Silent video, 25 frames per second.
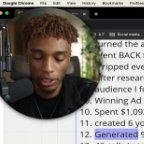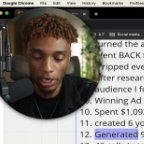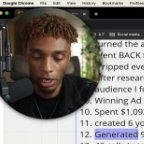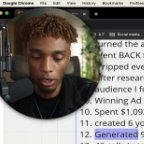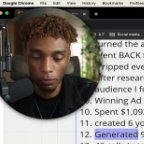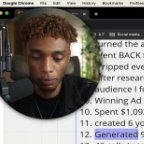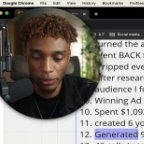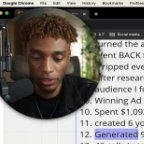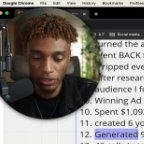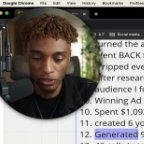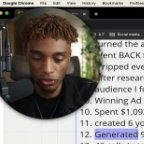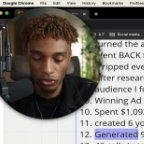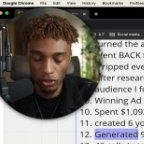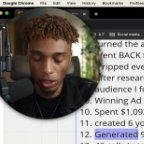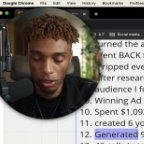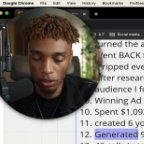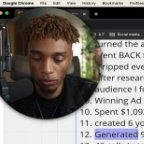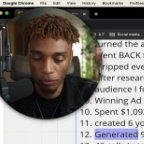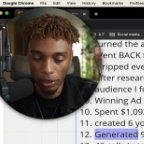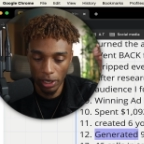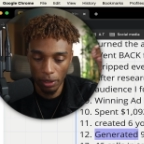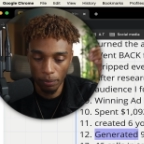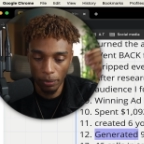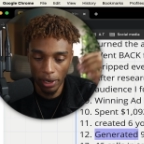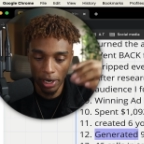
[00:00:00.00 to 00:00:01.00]
allowed me to
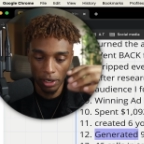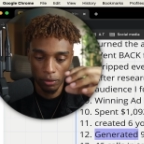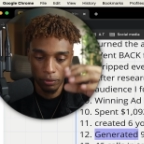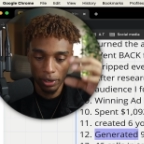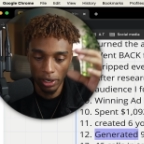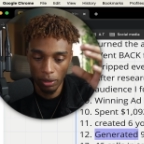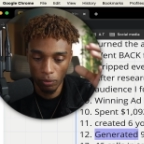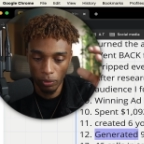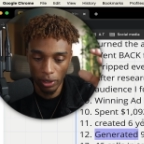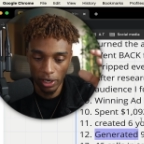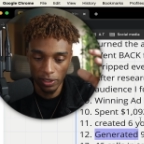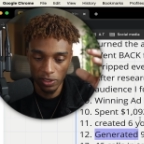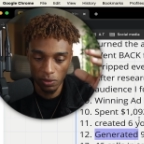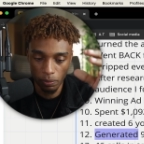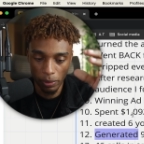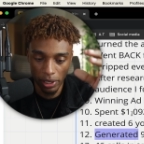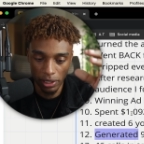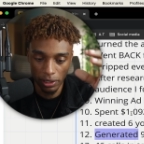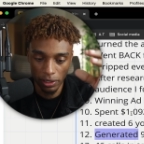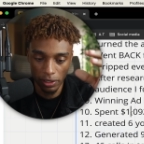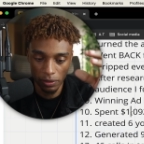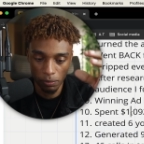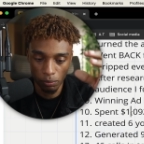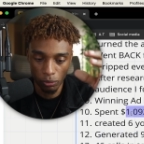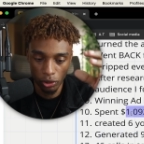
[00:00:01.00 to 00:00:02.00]
generate, by the way, when I
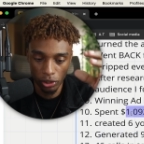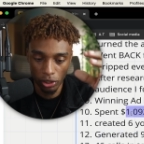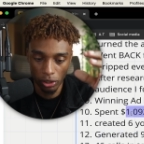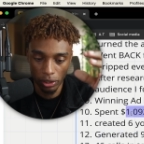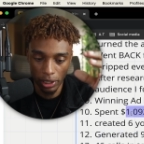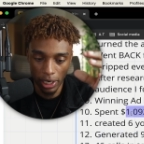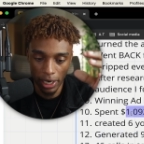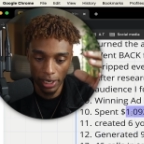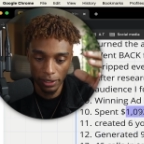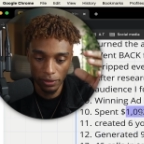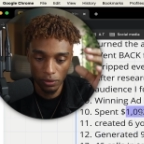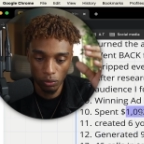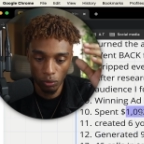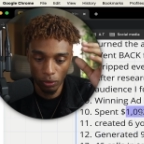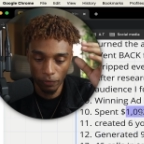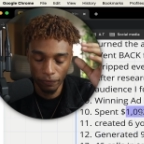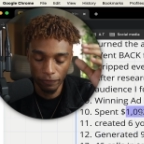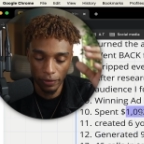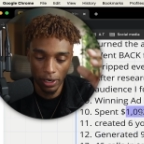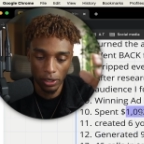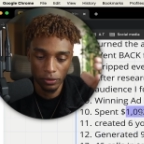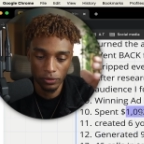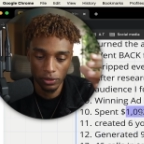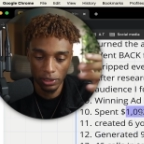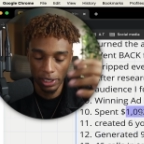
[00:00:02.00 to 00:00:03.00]
spent this money on ads,
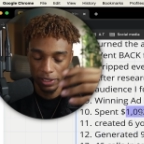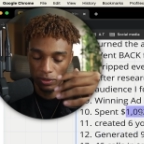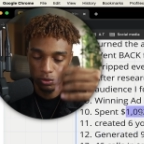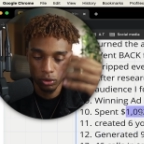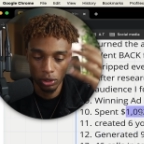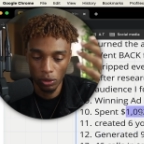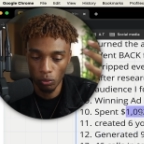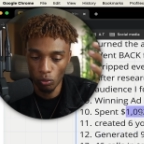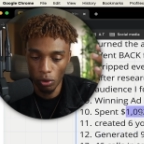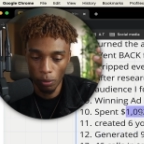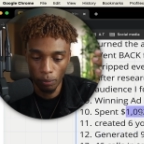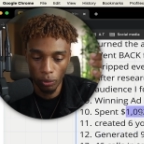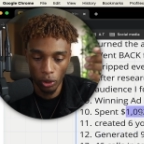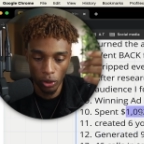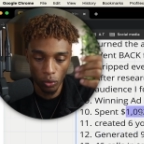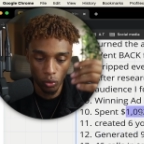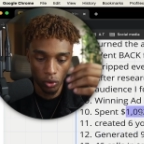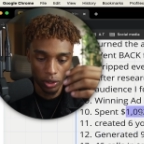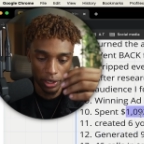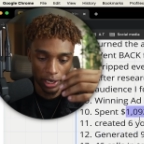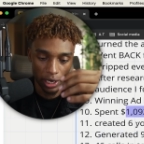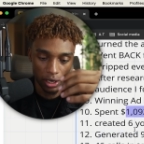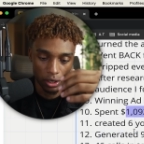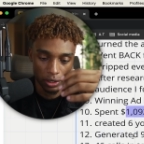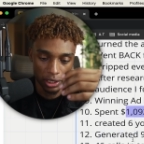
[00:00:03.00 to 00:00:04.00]
1,000, let's call it
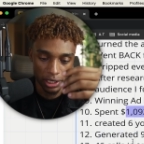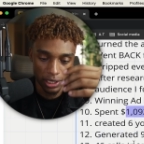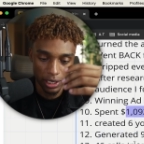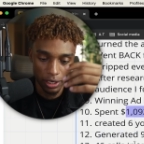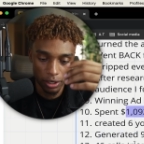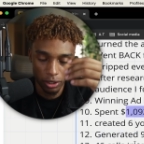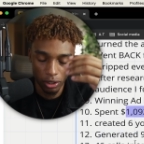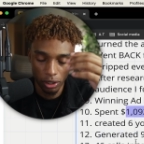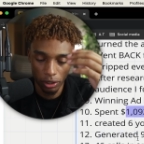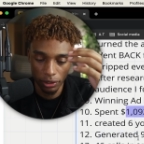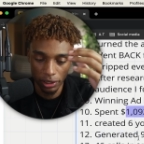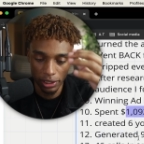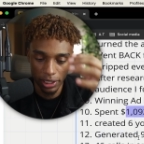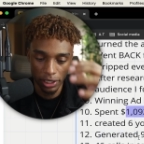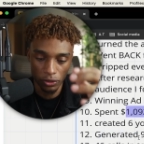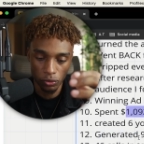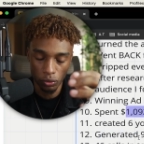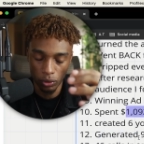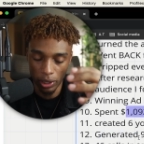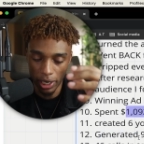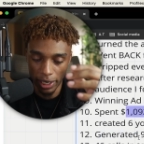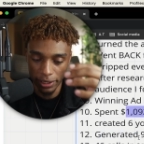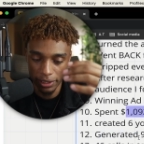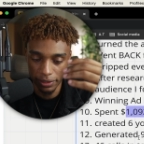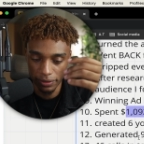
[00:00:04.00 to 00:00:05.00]
1.1K on the, uh, on the
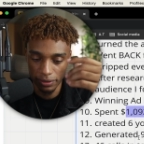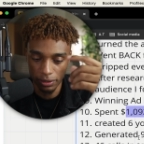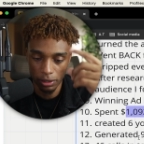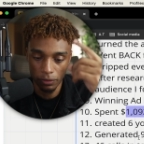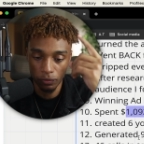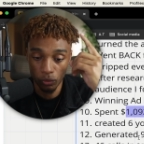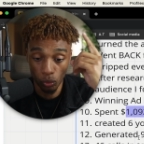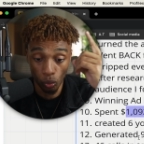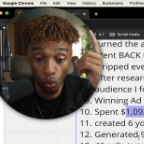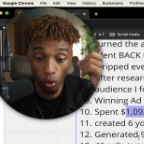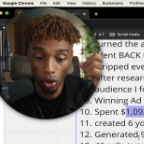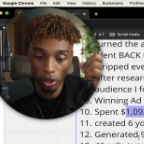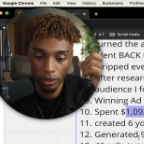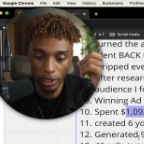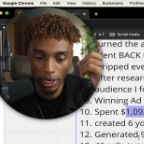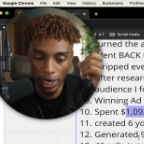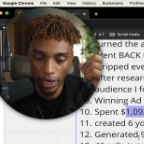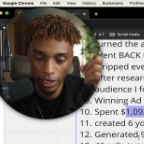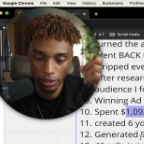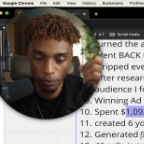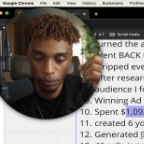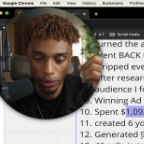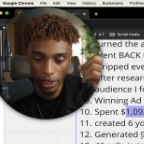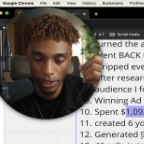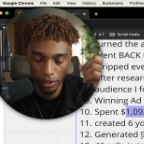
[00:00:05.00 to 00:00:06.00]
actual ad itself, one
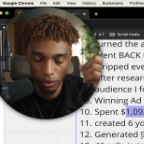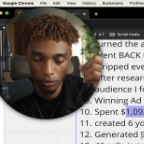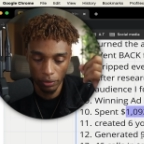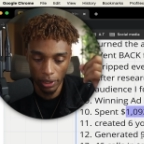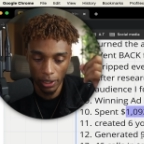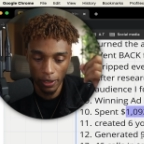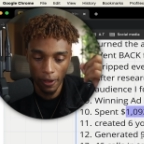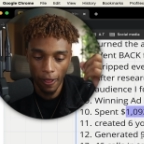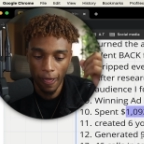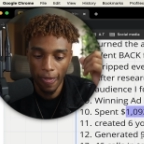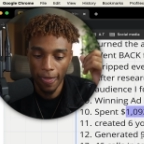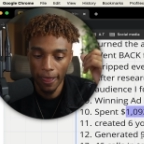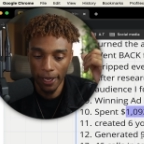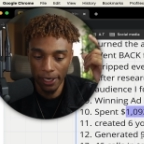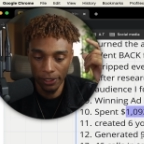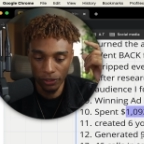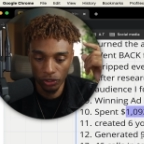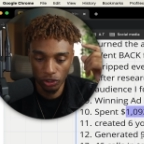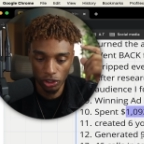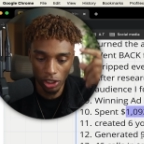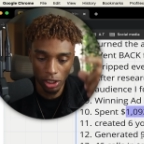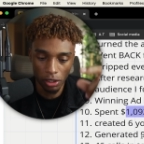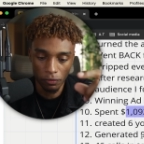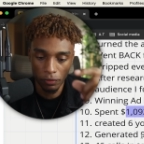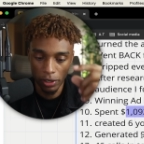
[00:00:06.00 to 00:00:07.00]
ad, by the way, it's
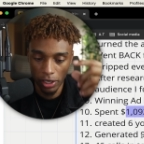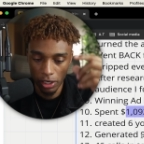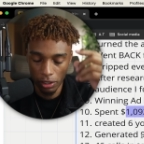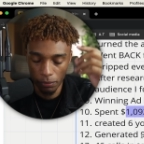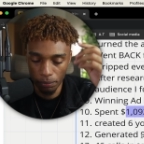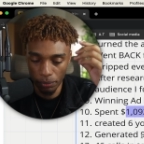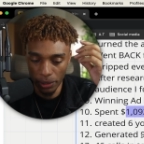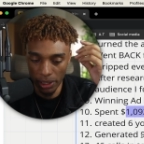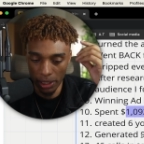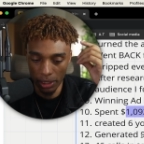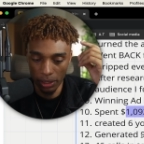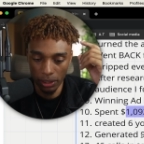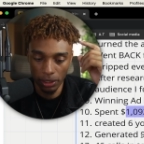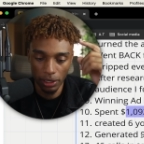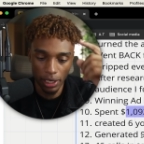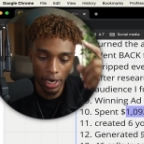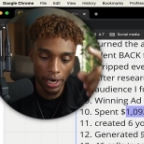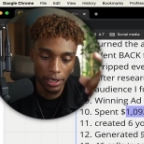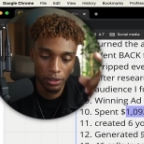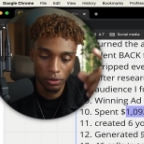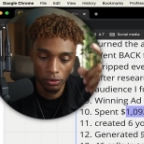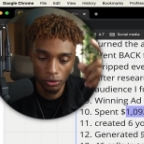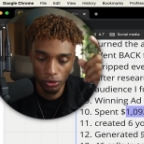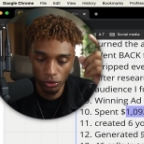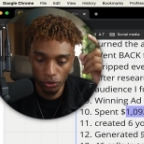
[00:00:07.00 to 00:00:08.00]
generated me
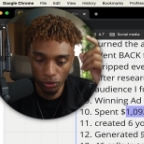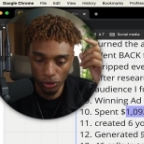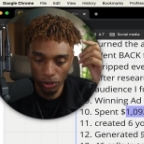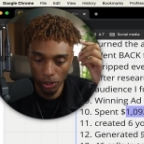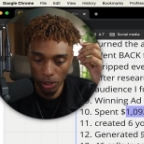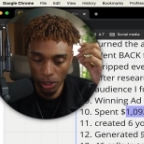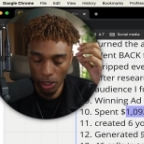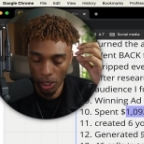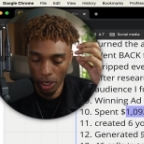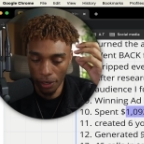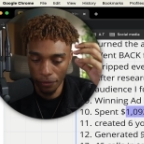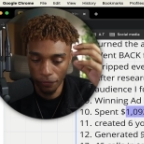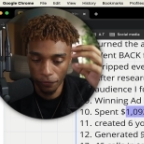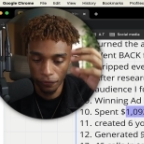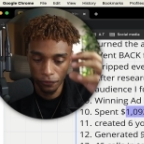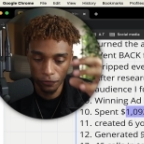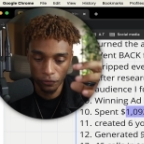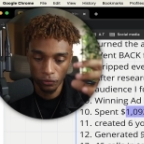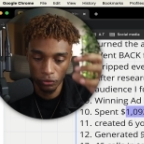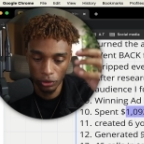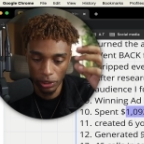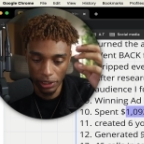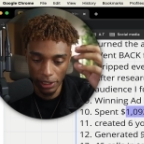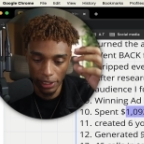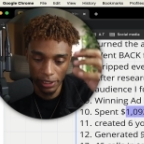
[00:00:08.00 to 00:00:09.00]

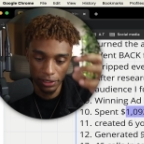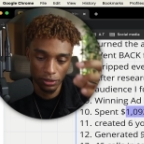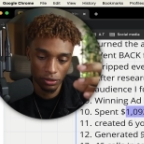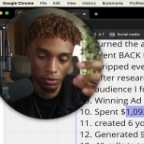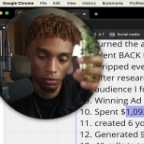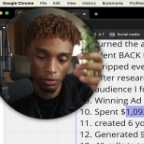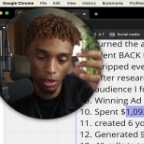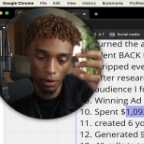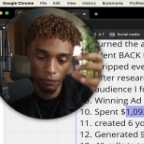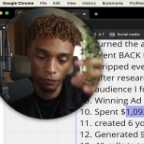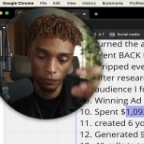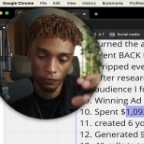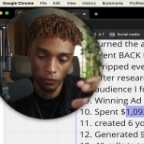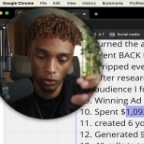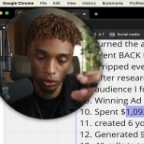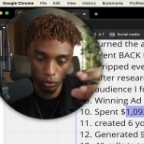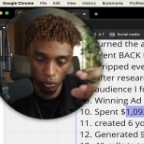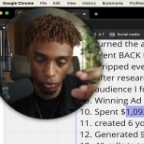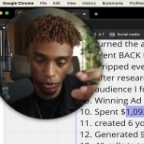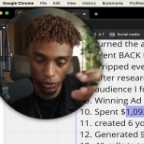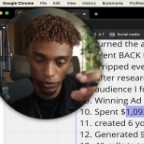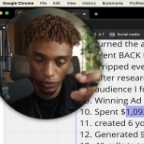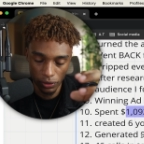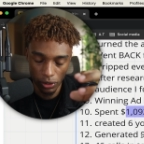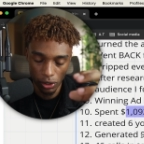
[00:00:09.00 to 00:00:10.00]
903 Instagram
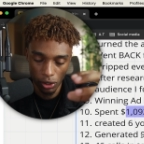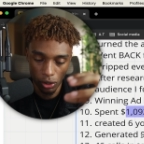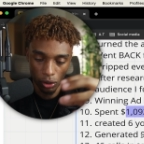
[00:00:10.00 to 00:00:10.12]
followers